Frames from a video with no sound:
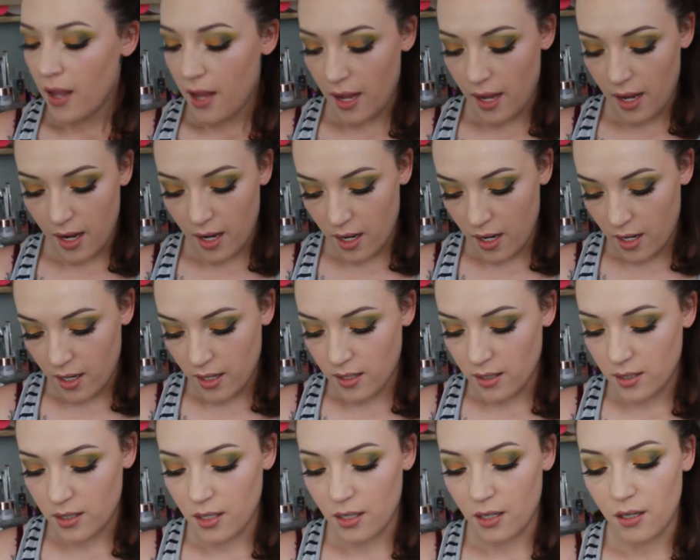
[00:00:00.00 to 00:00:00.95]

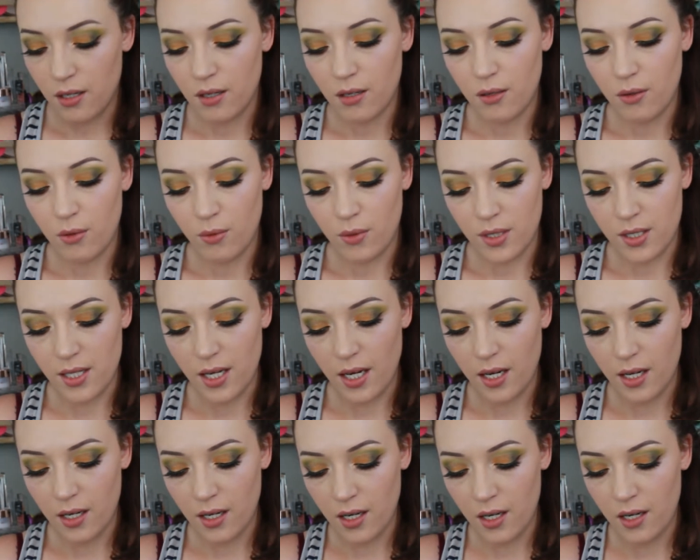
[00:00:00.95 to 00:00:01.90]
And one
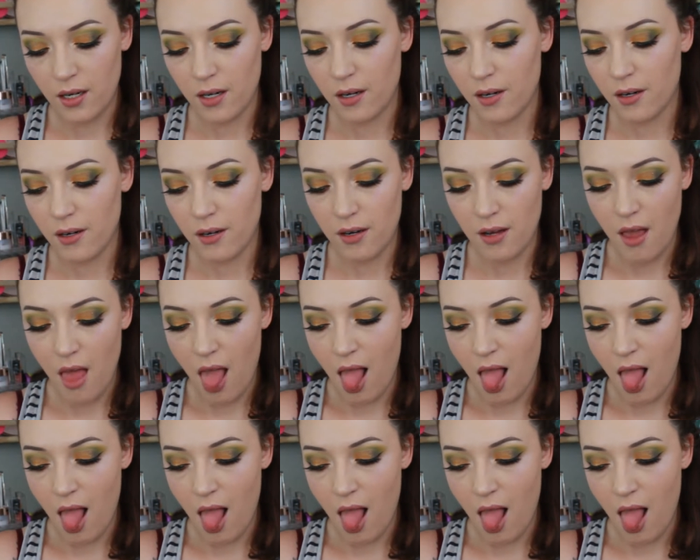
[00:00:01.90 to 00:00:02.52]
second here.